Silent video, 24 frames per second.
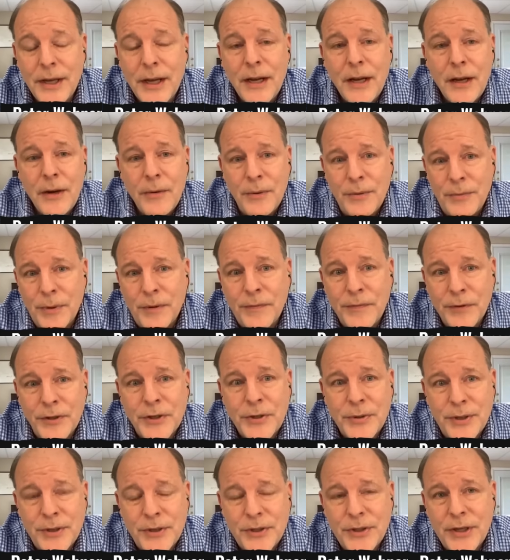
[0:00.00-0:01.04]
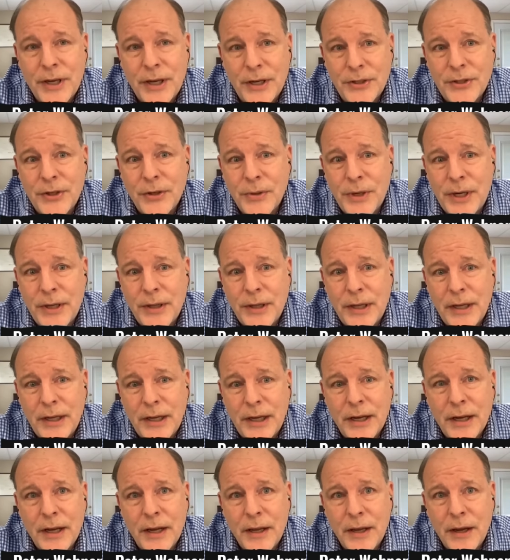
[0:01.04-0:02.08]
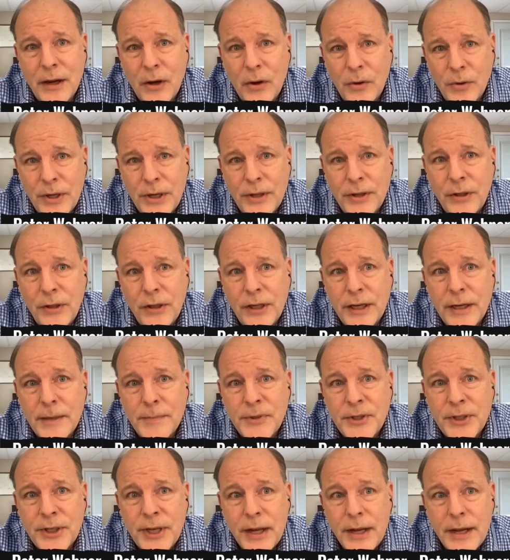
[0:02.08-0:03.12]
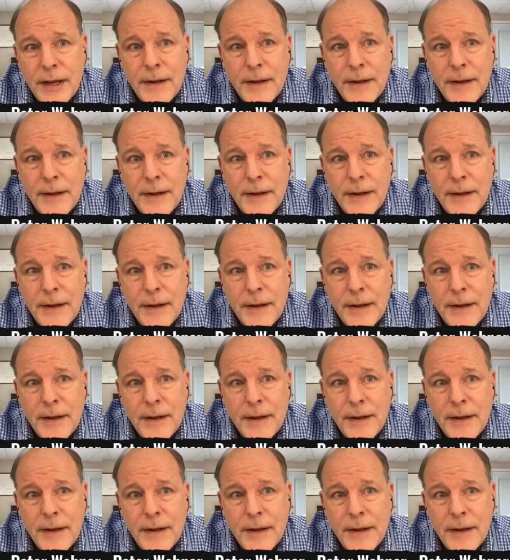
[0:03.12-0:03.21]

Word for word: Right. We refer to it as, as owning the uh, owning the libs.